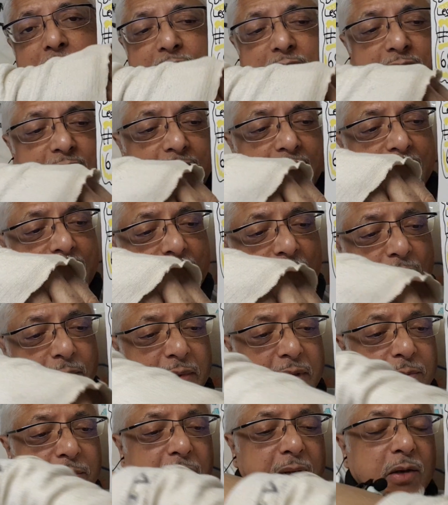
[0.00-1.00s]
this diagram.
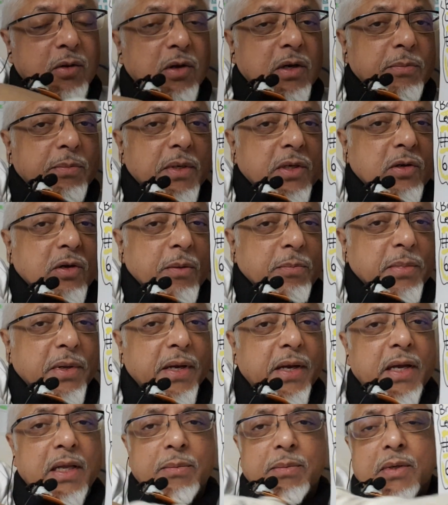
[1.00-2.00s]
It may look a bit
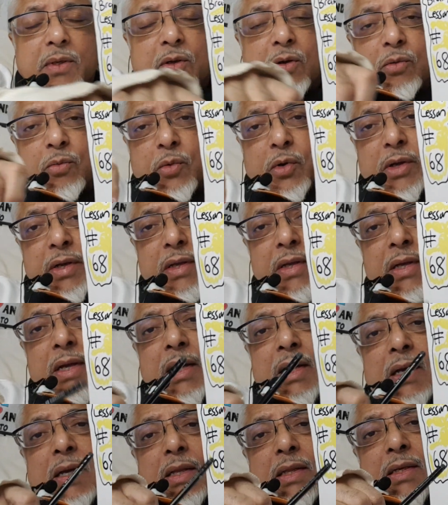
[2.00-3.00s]
complicated, but don't worry.
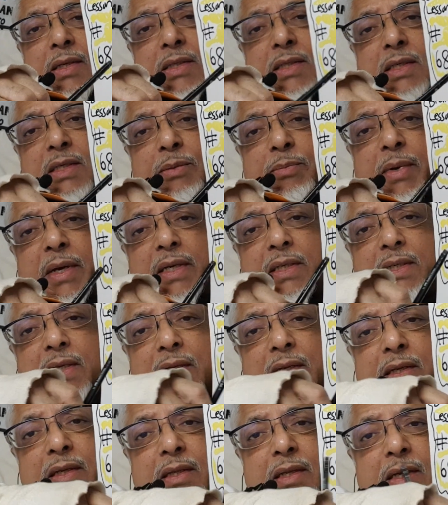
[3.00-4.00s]
This is
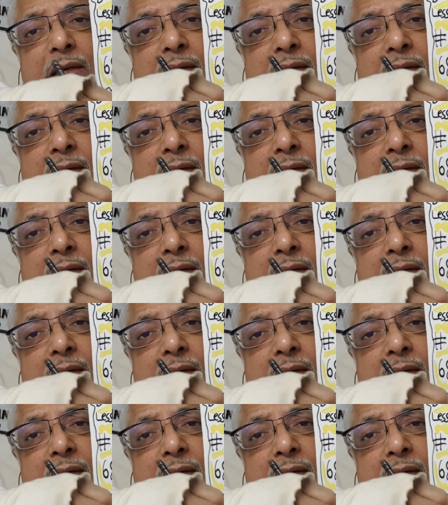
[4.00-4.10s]
basically the